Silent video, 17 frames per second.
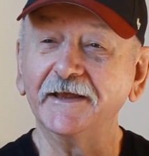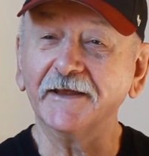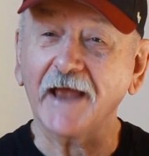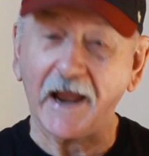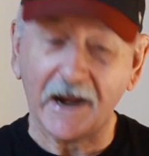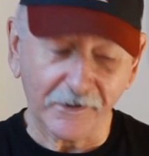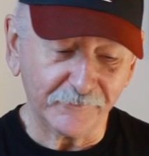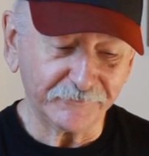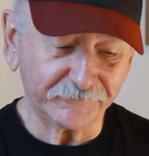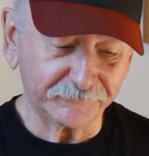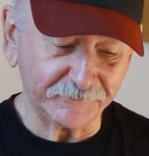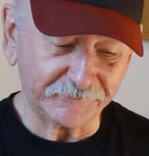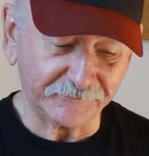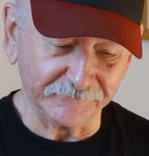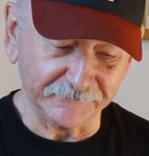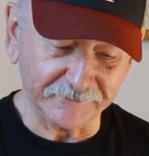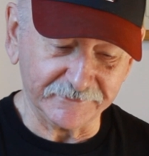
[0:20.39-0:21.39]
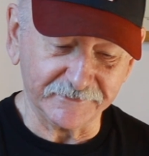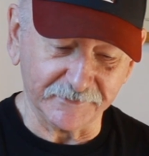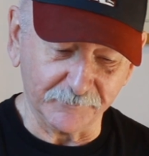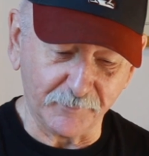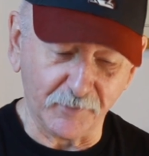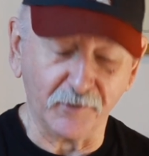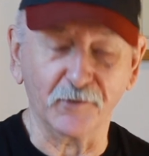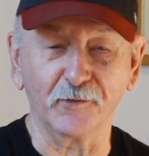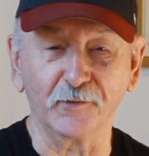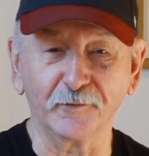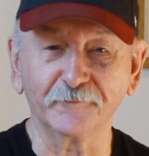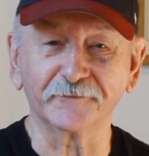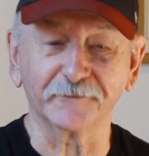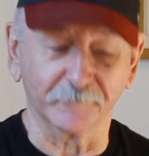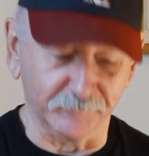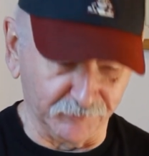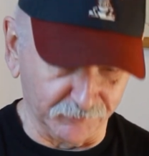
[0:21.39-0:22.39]
Harris recently did a poll
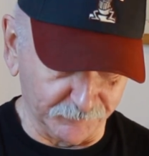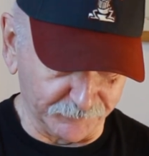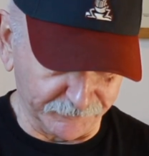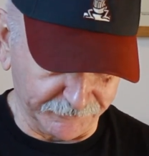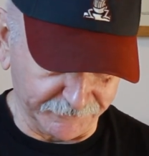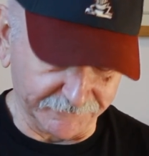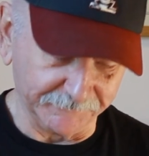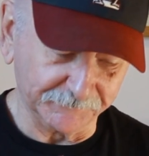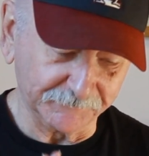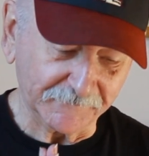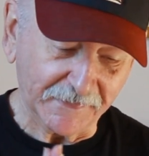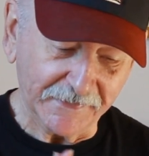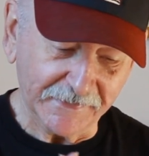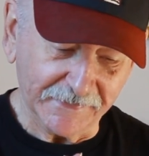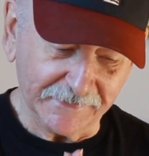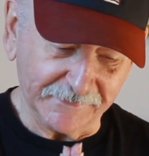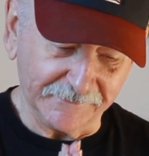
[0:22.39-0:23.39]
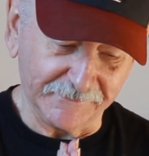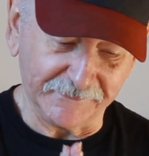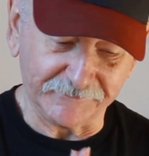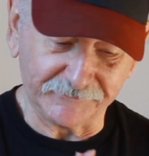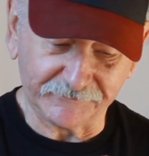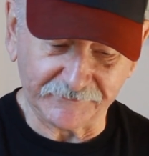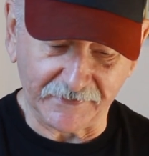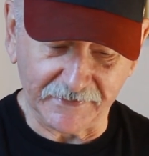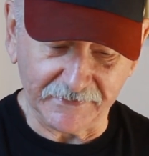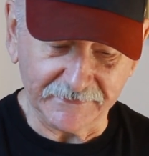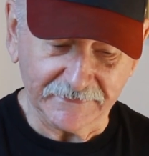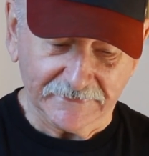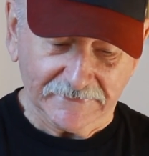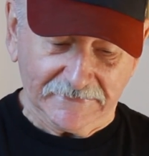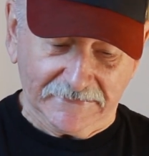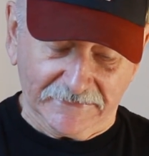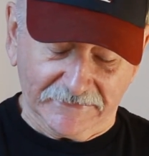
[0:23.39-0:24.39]
for Bloomberg that
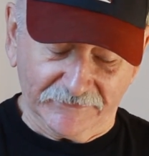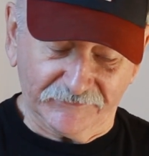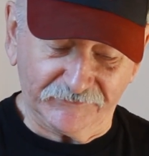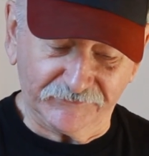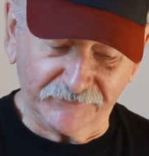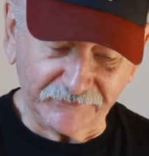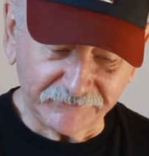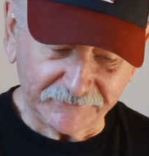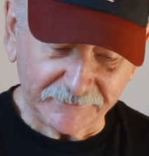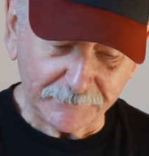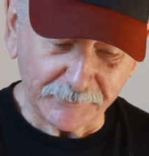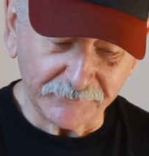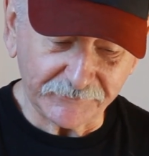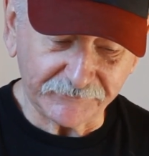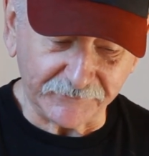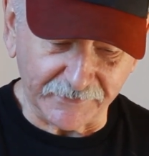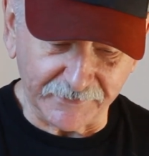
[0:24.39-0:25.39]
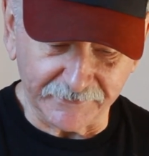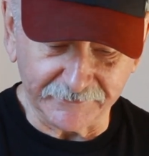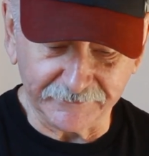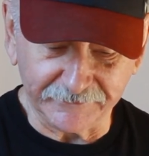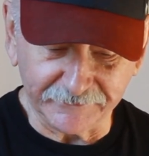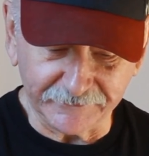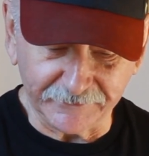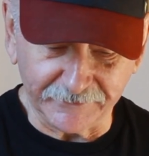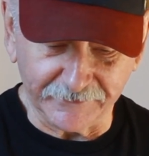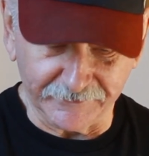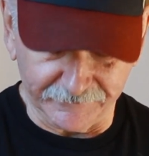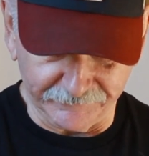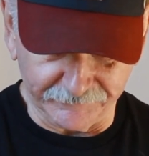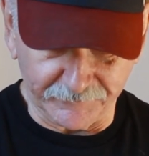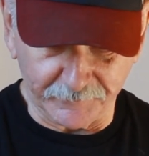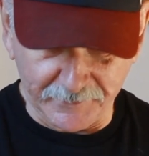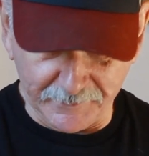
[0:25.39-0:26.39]
said 60%
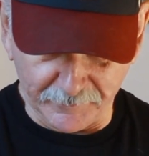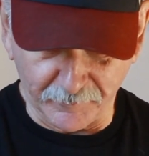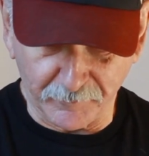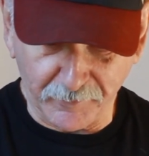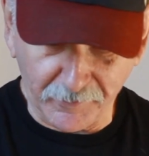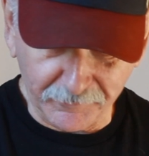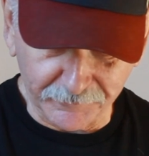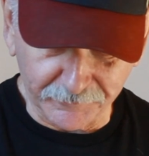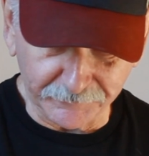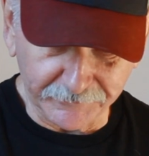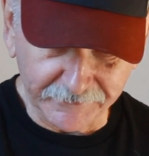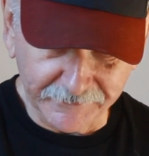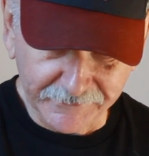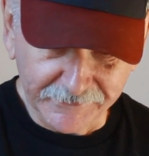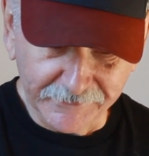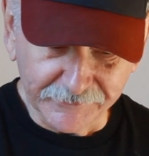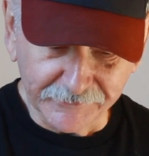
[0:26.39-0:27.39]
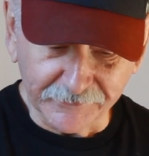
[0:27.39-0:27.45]
of the people polled